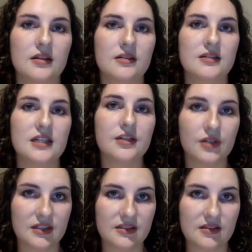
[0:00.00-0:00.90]

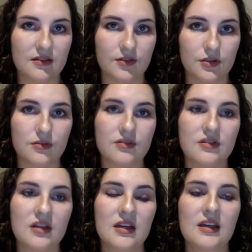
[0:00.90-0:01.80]
decrease of use
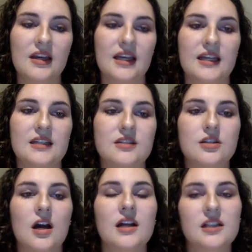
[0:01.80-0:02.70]
and
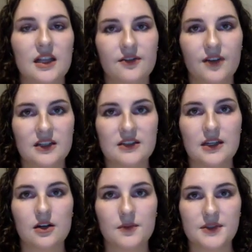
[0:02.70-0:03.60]
non-glyphosate
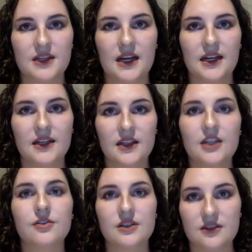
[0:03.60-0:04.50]
herbicide
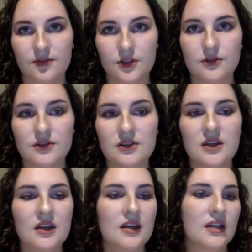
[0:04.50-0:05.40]
increase of use
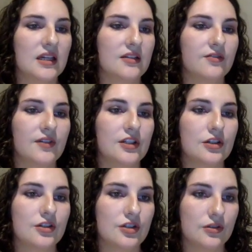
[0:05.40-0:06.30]
in figure
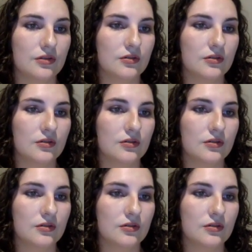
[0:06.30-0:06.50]
2.